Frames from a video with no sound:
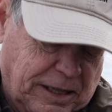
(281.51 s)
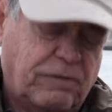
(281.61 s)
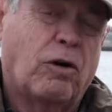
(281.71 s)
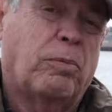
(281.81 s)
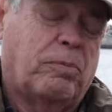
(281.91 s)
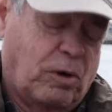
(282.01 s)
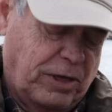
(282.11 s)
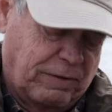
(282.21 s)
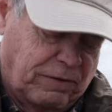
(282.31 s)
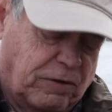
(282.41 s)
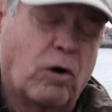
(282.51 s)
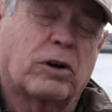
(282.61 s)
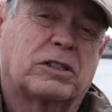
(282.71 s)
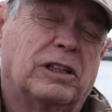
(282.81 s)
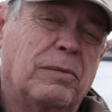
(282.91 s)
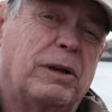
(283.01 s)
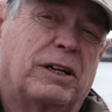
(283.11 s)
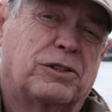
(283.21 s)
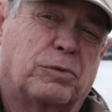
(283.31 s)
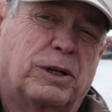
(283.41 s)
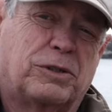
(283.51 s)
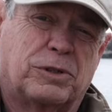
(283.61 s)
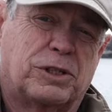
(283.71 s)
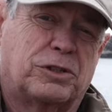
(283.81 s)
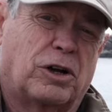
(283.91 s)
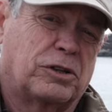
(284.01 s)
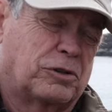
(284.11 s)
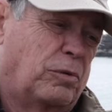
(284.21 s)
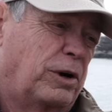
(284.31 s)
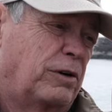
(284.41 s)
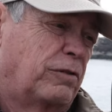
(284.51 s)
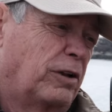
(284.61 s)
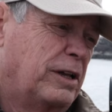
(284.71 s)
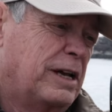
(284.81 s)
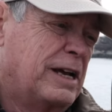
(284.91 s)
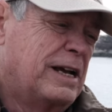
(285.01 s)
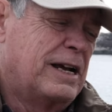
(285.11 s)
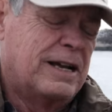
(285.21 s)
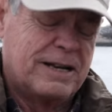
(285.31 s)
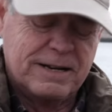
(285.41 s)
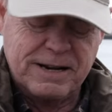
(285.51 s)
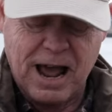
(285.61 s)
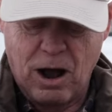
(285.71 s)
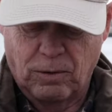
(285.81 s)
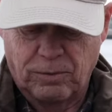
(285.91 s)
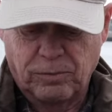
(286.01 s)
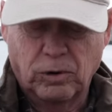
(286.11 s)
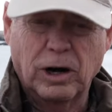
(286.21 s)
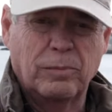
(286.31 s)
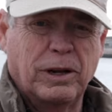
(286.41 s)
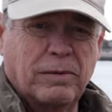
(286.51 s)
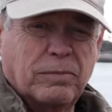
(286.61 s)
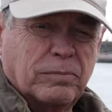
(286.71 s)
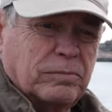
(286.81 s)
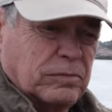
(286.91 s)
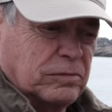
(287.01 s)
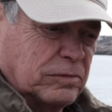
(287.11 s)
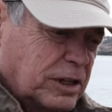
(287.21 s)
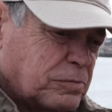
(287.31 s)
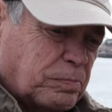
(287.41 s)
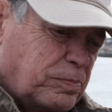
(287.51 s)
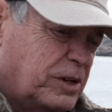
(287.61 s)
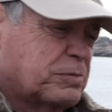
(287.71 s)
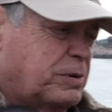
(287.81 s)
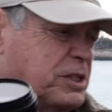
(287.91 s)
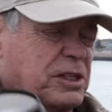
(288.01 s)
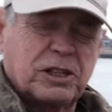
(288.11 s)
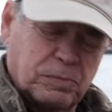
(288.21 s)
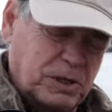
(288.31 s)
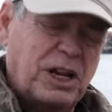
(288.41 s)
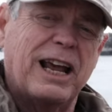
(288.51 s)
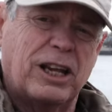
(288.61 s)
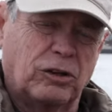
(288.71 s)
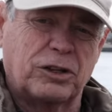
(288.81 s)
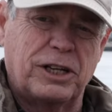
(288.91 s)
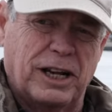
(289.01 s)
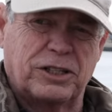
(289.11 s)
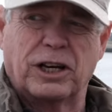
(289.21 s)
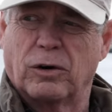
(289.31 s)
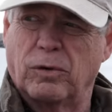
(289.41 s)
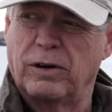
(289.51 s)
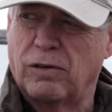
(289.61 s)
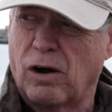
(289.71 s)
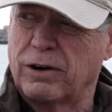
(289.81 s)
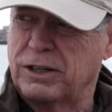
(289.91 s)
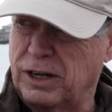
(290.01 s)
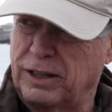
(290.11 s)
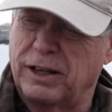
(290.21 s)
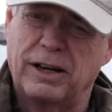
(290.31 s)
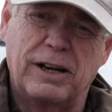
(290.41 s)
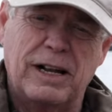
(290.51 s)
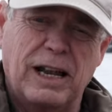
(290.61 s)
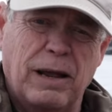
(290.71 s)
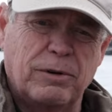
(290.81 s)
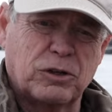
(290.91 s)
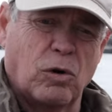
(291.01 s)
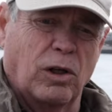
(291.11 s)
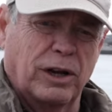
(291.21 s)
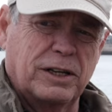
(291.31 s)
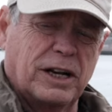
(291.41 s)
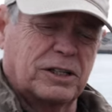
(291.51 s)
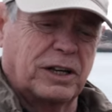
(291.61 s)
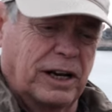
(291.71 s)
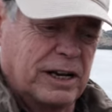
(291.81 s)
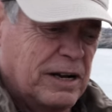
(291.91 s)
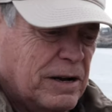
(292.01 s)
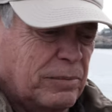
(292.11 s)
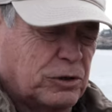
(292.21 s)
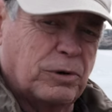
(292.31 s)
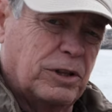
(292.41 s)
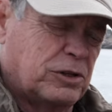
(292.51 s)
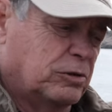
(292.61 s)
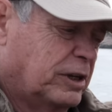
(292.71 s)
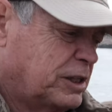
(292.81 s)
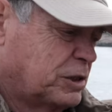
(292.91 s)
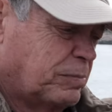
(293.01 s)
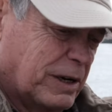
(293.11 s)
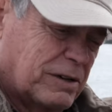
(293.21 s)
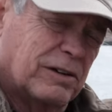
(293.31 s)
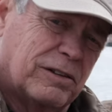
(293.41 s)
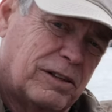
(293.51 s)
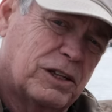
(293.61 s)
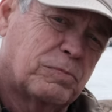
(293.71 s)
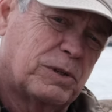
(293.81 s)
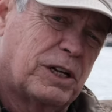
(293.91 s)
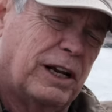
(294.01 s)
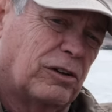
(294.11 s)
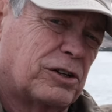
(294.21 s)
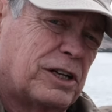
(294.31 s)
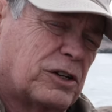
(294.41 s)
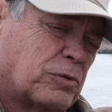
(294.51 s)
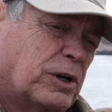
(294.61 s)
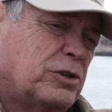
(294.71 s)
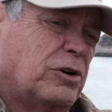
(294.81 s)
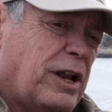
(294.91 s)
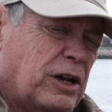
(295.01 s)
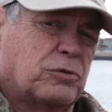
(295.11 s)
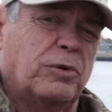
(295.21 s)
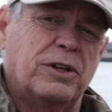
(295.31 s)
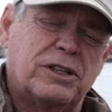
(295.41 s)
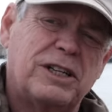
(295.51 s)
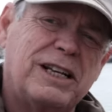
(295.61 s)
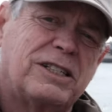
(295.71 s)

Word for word: they both have a focus limiting switch, which is also wonderful. Now, we're going to be, this, this, this particular test here, we've already done the image quality testing between the two lenses, but this particular test we're going to do today is with the T